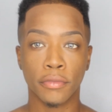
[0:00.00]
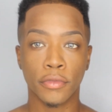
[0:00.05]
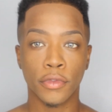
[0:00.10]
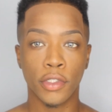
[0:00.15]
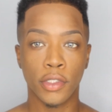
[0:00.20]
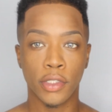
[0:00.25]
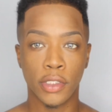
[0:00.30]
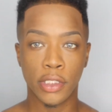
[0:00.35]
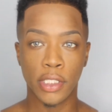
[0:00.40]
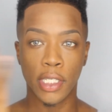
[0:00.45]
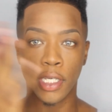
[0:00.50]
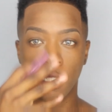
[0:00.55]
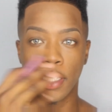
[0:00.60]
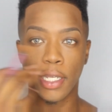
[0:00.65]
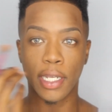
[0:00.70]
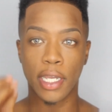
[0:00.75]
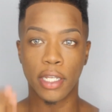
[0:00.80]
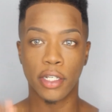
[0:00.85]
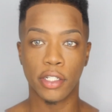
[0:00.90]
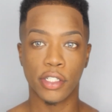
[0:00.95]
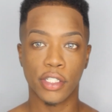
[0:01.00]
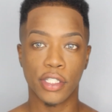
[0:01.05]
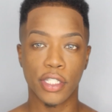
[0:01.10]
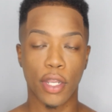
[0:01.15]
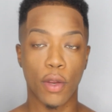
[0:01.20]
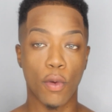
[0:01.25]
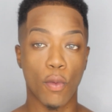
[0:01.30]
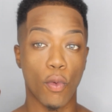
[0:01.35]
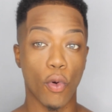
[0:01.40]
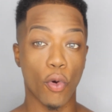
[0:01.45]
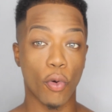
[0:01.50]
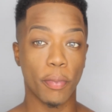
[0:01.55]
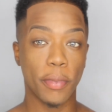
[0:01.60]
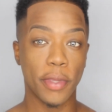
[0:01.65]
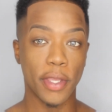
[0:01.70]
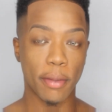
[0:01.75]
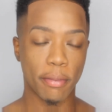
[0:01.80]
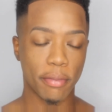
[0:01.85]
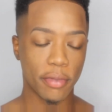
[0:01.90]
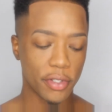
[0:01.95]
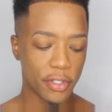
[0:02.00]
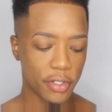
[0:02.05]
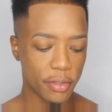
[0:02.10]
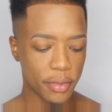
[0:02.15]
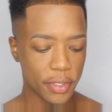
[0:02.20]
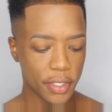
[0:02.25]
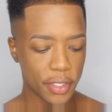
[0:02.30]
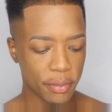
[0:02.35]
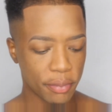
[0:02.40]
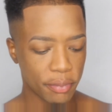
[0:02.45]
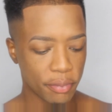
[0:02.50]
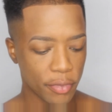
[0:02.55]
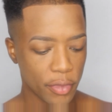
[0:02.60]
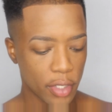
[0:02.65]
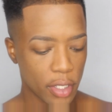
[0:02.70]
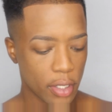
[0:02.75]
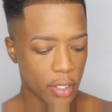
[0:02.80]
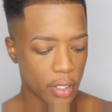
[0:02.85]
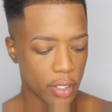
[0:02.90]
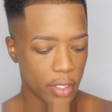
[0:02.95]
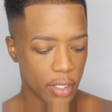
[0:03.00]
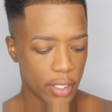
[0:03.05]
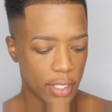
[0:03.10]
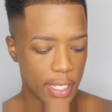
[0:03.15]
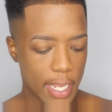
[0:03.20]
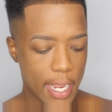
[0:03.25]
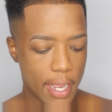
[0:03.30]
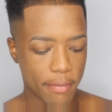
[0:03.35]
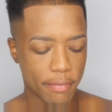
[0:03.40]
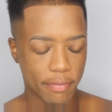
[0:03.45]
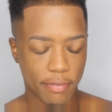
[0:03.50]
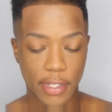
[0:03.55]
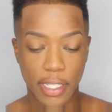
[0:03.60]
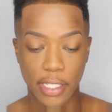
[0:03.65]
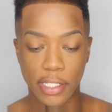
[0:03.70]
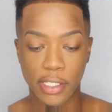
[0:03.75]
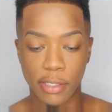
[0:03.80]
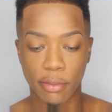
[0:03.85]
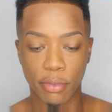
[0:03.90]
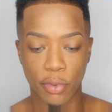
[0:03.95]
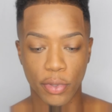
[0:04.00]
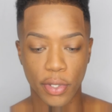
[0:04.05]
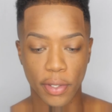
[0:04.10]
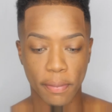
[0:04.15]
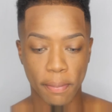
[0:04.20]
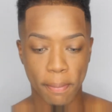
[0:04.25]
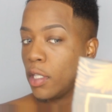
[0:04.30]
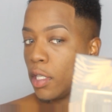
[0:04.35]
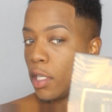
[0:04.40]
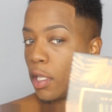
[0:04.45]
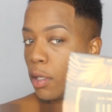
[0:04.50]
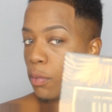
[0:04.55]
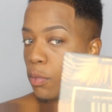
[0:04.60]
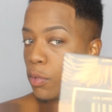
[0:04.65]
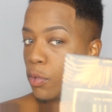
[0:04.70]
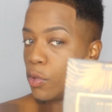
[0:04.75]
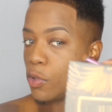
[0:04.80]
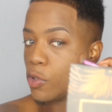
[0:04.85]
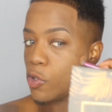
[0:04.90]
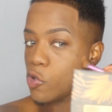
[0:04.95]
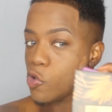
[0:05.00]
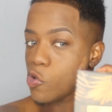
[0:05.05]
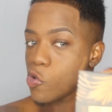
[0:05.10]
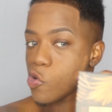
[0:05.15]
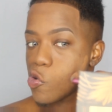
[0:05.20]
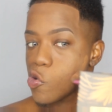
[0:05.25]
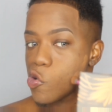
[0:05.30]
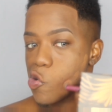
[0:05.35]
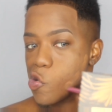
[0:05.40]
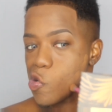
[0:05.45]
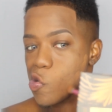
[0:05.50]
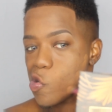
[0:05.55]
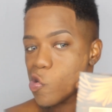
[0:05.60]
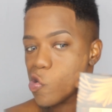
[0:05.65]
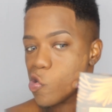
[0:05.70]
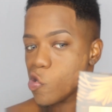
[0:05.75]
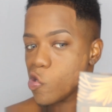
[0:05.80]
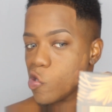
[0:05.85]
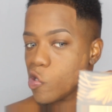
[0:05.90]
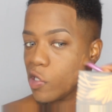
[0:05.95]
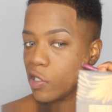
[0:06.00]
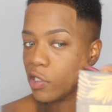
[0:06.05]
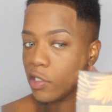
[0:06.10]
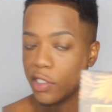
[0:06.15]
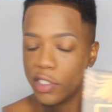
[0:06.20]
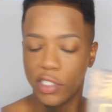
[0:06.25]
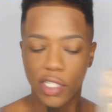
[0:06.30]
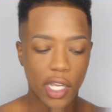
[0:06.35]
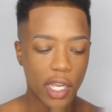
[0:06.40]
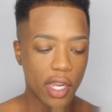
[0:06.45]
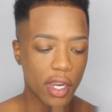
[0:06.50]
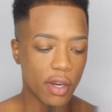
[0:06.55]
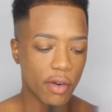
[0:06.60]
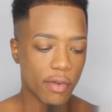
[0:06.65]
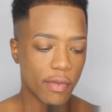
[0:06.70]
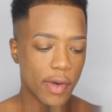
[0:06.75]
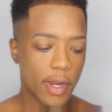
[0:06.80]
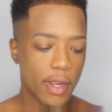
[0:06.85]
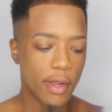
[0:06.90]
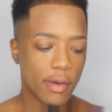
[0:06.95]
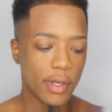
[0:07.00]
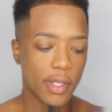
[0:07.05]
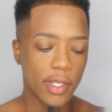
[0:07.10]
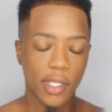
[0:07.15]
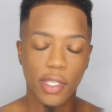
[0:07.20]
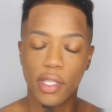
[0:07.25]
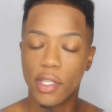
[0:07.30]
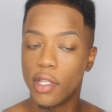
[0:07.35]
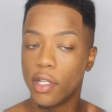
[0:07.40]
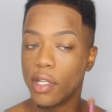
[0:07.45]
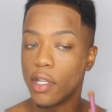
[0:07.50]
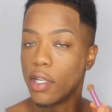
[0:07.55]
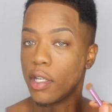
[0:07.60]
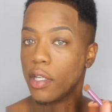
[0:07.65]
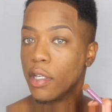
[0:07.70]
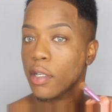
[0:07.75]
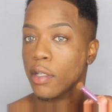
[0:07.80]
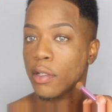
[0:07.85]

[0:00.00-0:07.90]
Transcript: You see how that kind of just like woke me up a little bit? Yeah, that's the point. Then I will dot around here